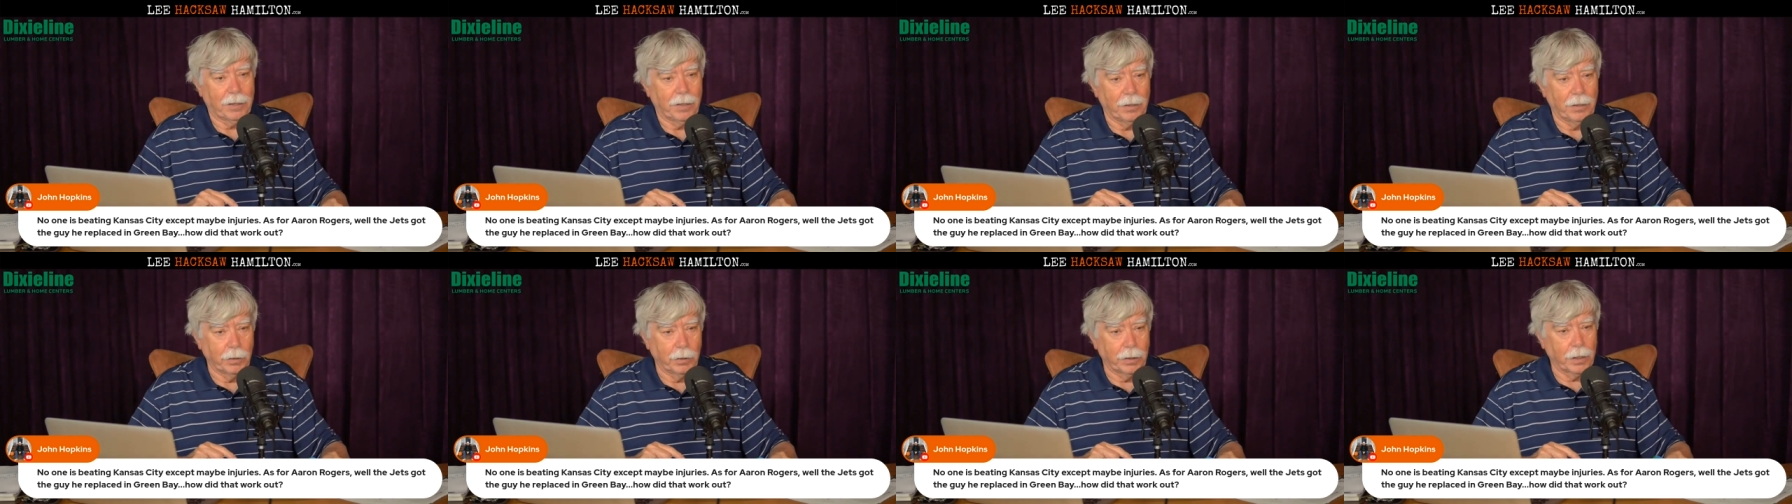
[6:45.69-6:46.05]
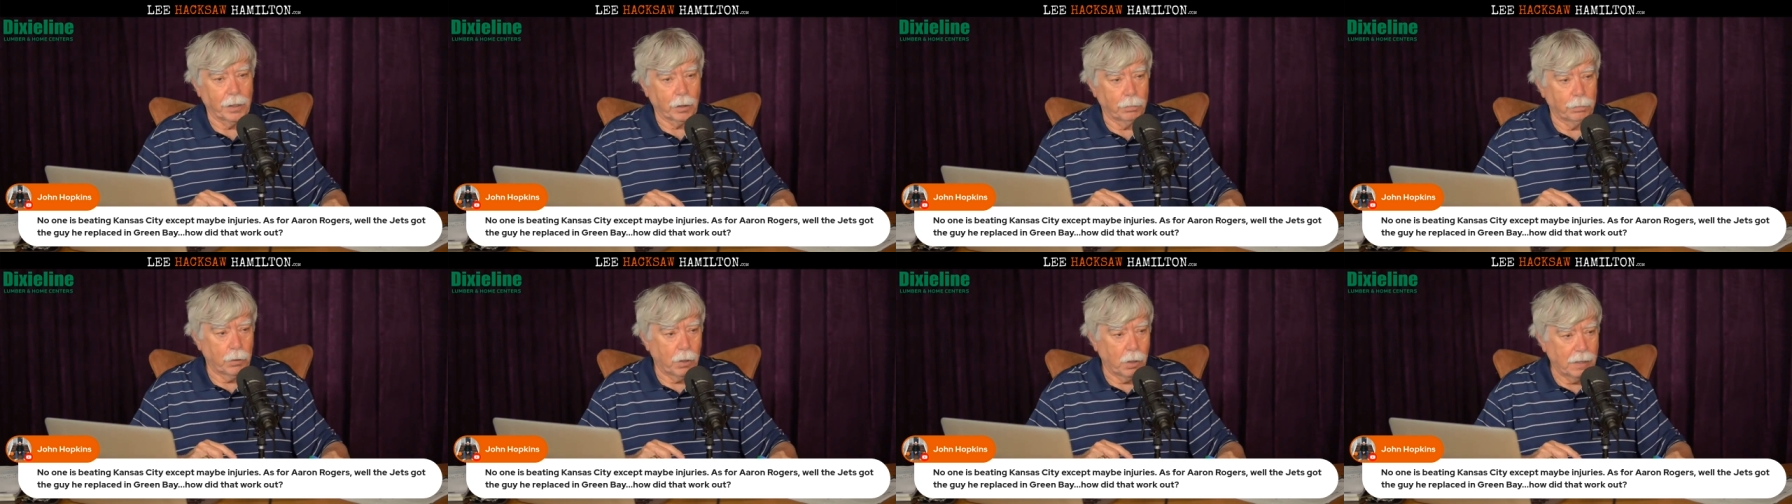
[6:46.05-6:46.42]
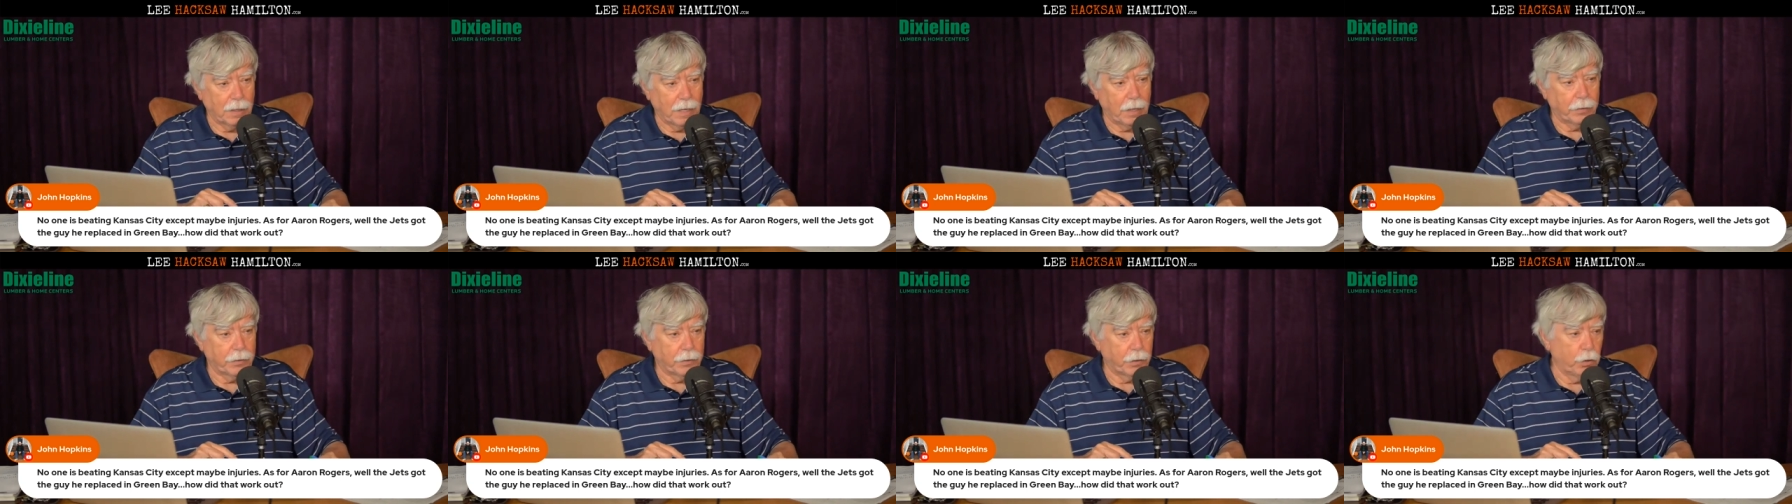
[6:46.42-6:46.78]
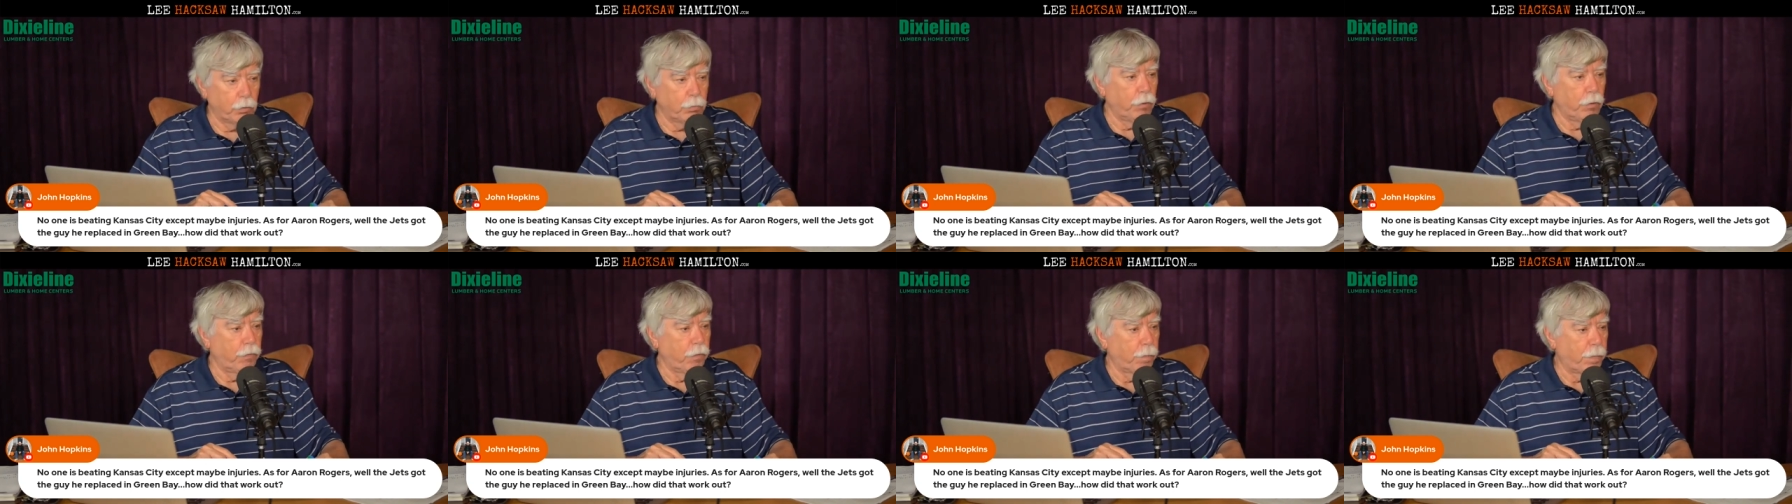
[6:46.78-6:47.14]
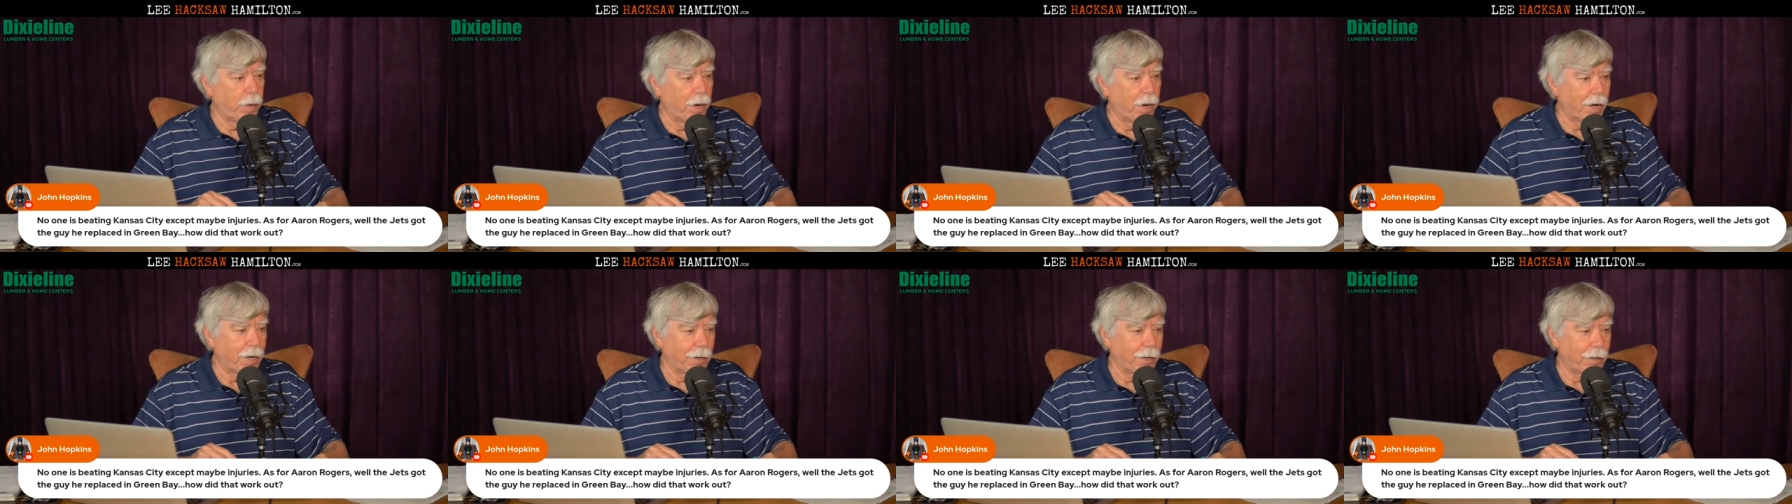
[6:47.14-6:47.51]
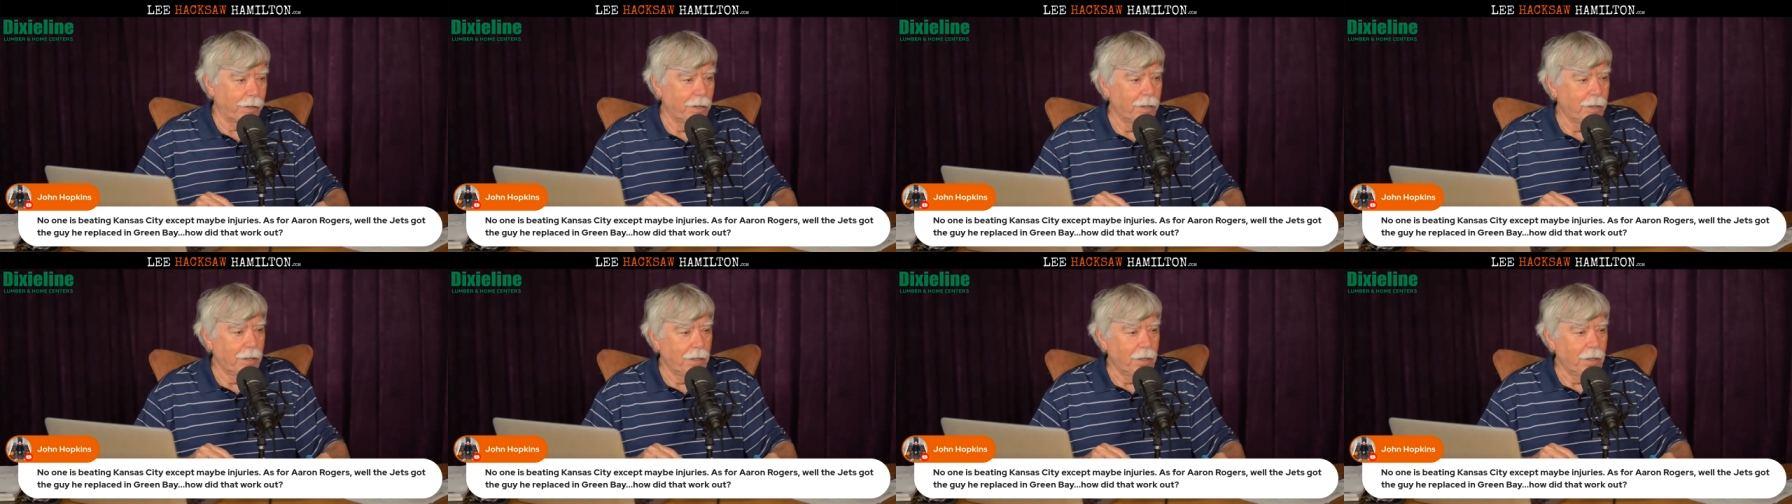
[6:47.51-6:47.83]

and he'll get the ball out and he'll move the pocket and